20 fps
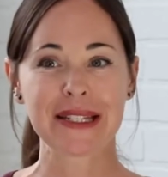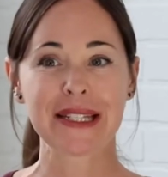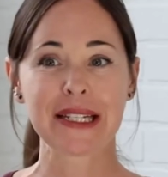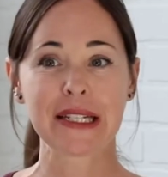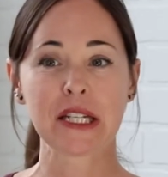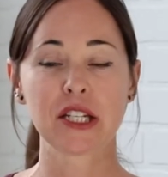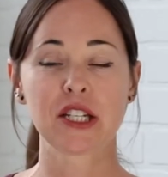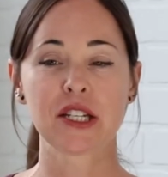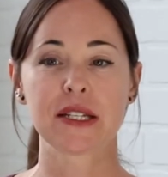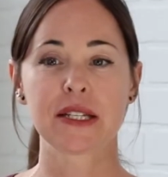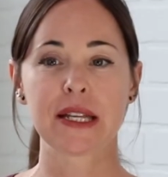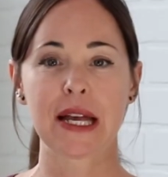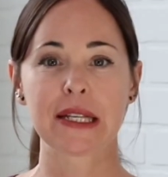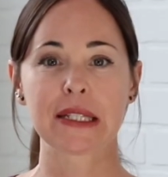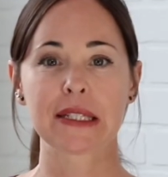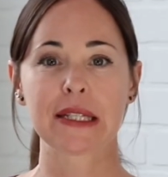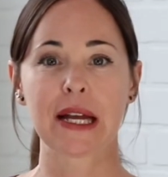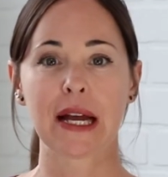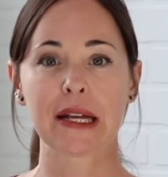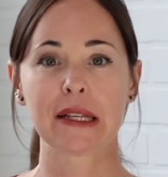Basically, she
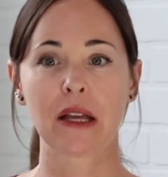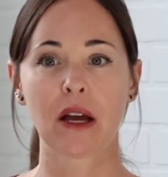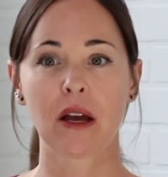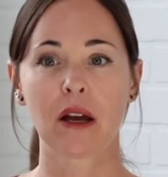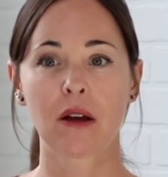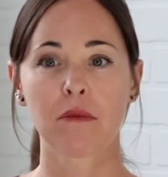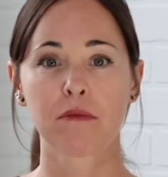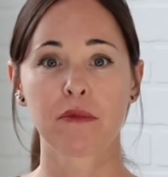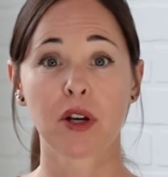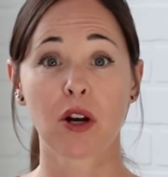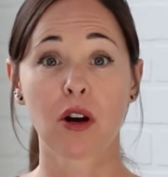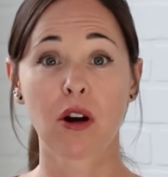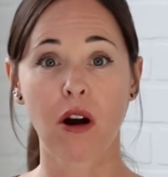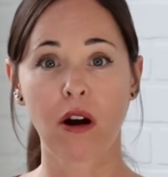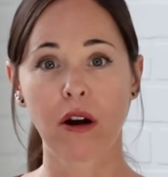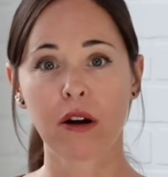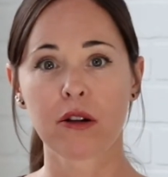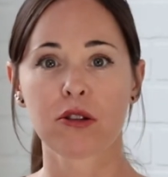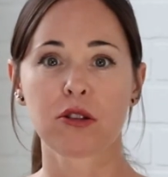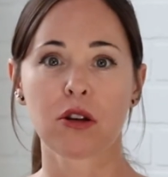says that the
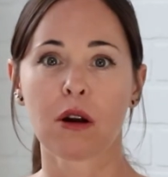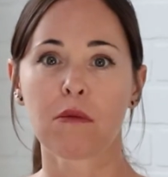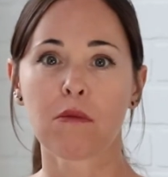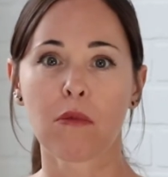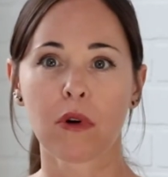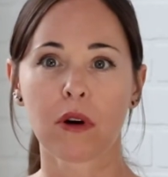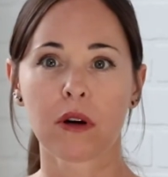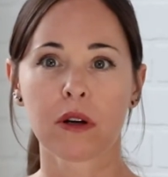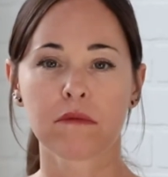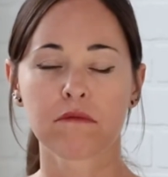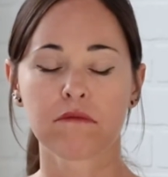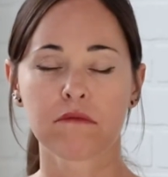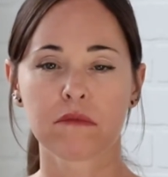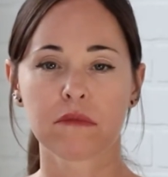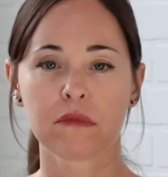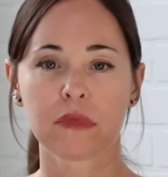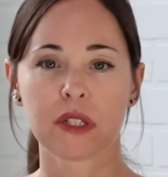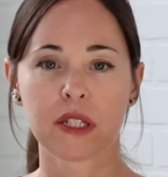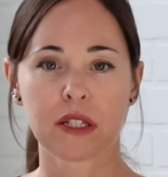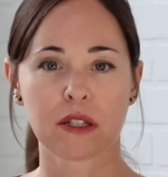cards are more
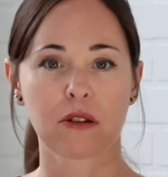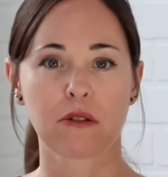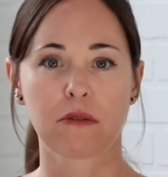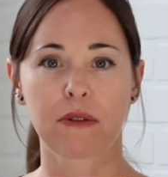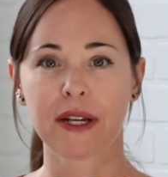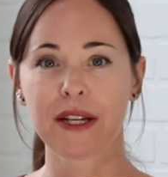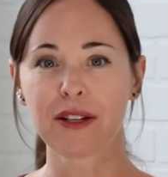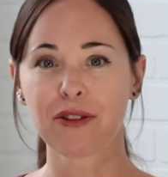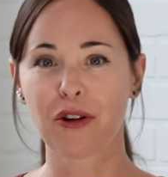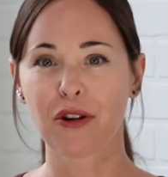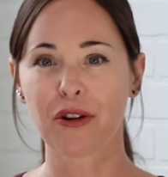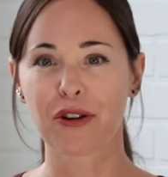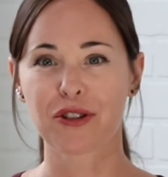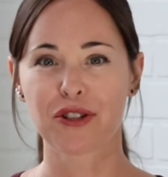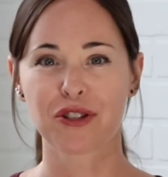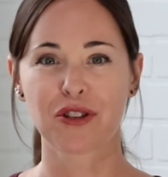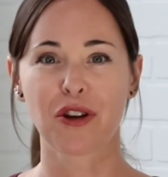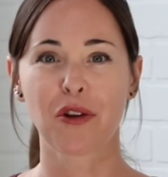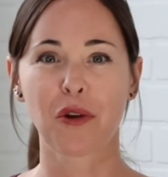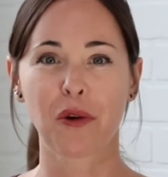discreet or
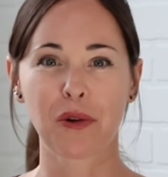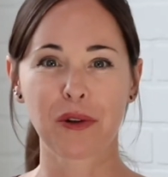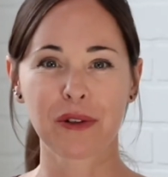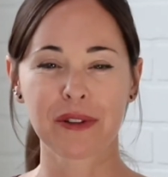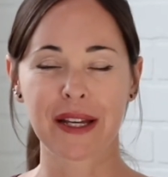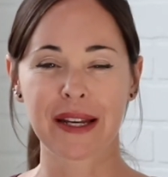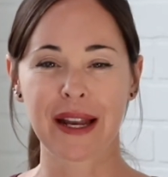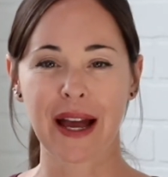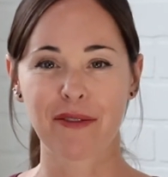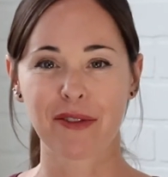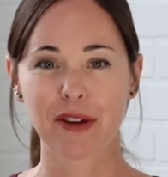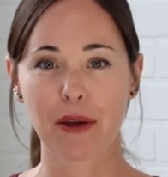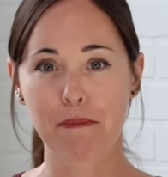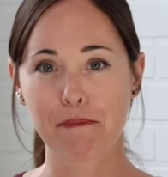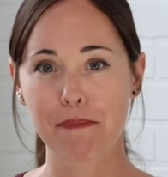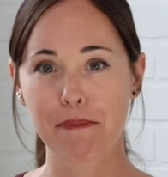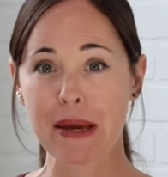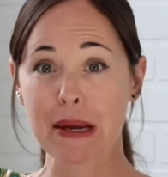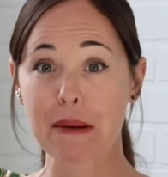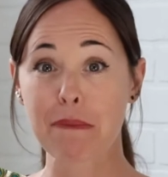subtle than having a
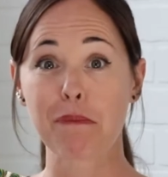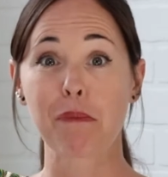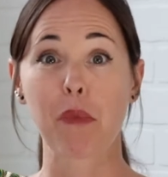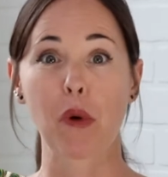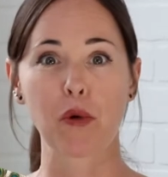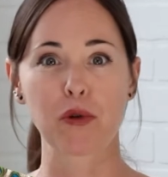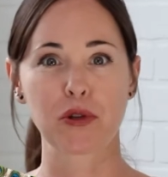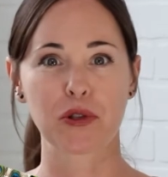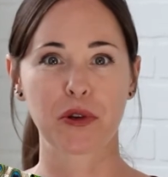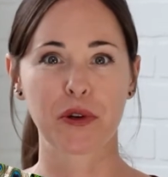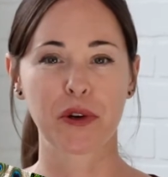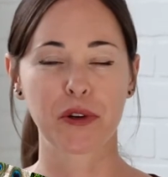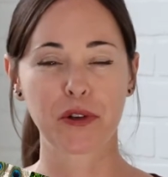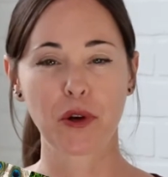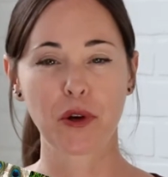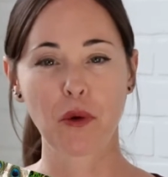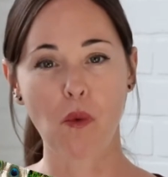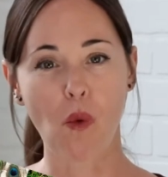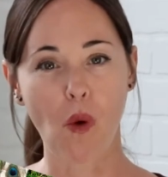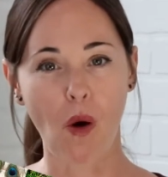big poster on your